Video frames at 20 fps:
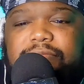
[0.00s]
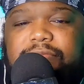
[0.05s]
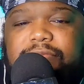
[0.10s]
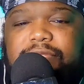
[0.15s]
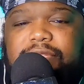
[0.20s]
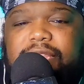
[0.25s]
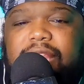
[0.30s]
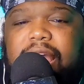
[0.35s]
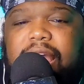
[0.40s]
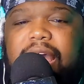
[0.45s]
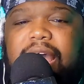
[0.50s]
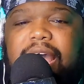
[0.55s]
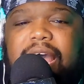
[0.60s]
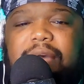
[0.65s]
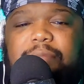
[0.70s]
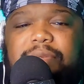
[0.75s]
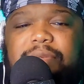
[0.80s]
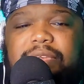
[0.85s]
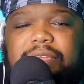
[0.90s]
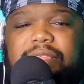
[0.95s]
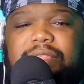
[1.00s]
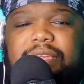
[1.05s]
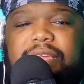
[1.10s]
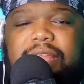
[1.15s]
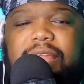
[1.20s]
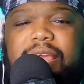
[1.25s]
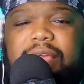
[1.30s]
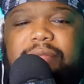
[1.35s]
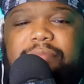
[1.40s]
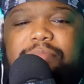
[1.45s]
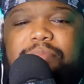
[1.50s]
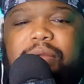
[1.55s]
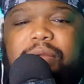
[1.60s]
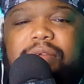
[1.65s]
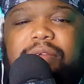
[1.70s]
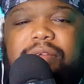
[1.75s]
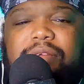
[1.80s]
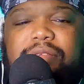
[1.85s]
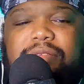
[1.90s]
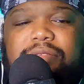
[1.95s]
Nah, B, look at that.
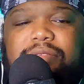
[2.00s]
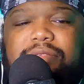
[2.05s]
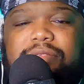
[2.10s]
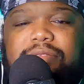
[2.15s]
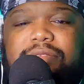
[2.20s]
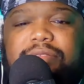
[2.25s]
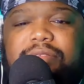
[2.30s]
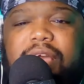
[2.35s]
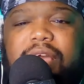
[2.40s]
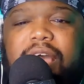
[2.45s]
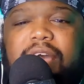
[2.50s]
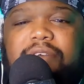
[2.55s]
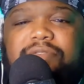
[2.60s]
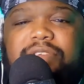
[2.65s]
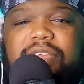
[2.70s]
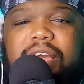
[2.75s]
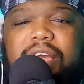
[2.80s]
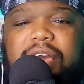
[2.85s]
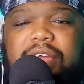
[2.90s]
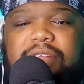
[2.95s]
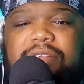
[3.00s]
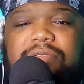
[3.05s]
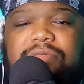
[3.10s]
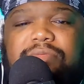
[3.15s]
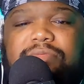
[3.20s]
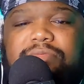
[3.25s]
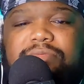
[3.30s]
Burn. Avocado.